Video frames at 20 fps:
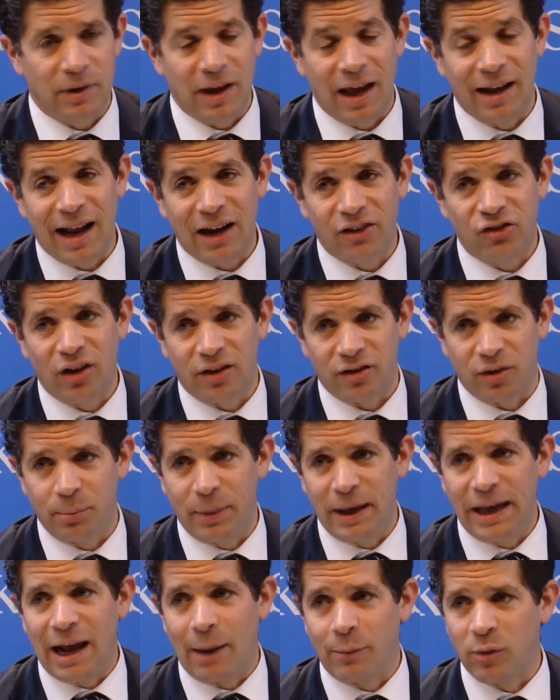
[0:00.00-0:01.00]
it actually
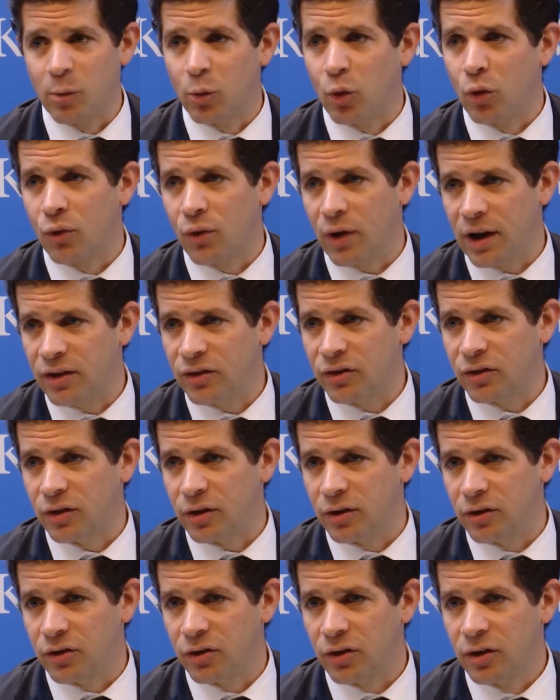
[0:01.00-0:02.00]
doesn't pick up the more
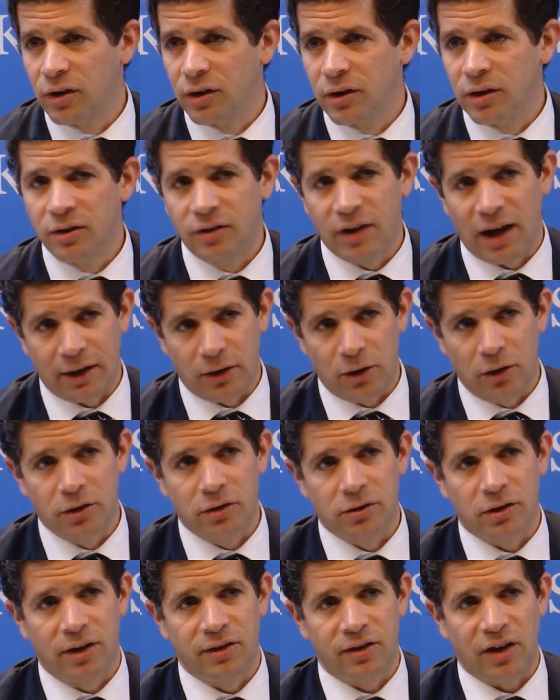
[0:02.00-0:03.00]
recent data
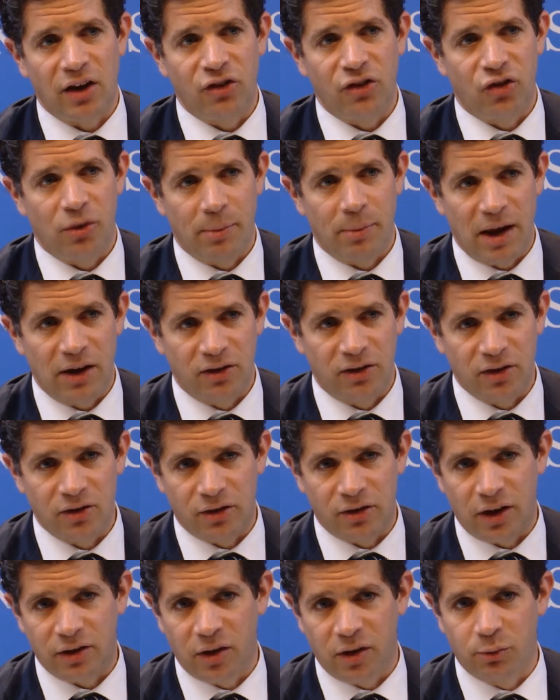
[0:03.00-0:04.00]
localization
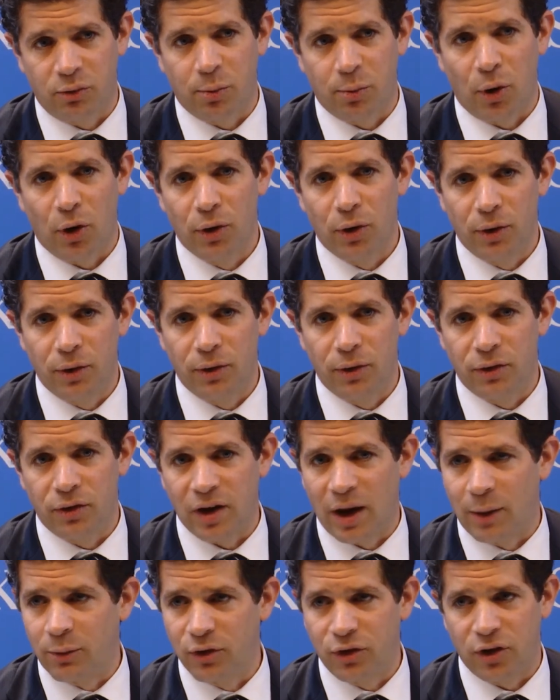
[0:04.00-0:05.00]
measures like the
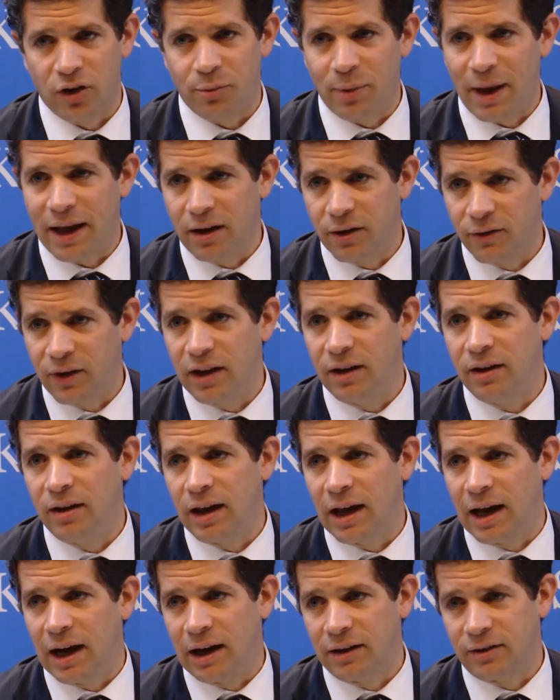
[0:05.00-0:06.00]
proposed Reserve Bank of
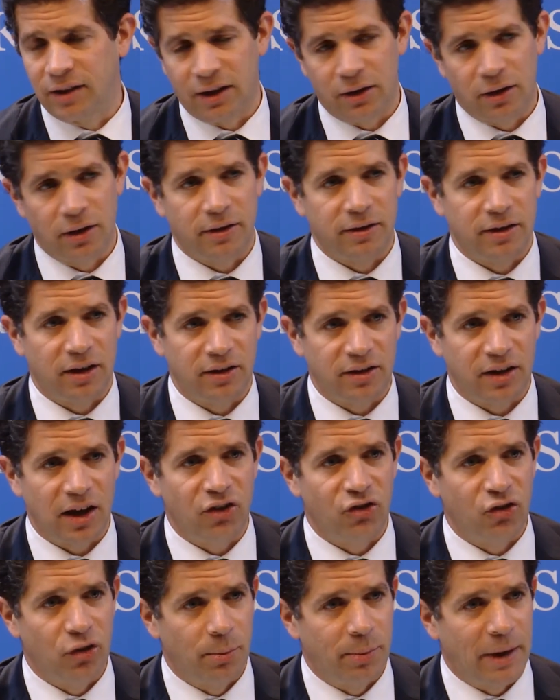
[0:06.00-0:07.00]
India data
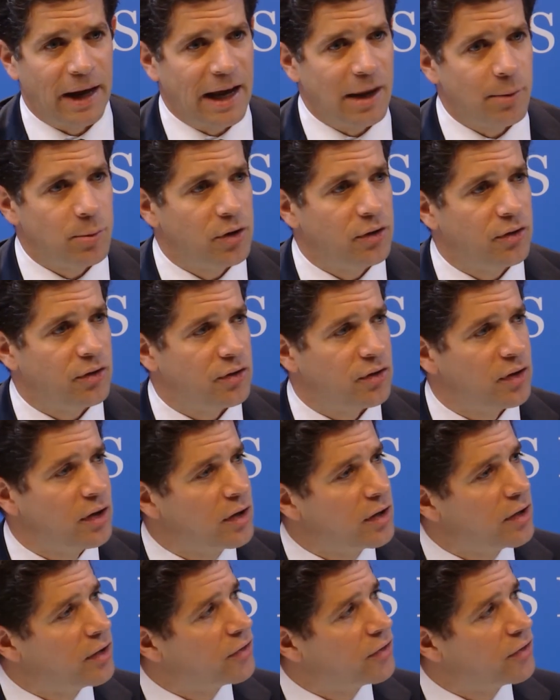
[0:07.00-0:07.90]
localization on payments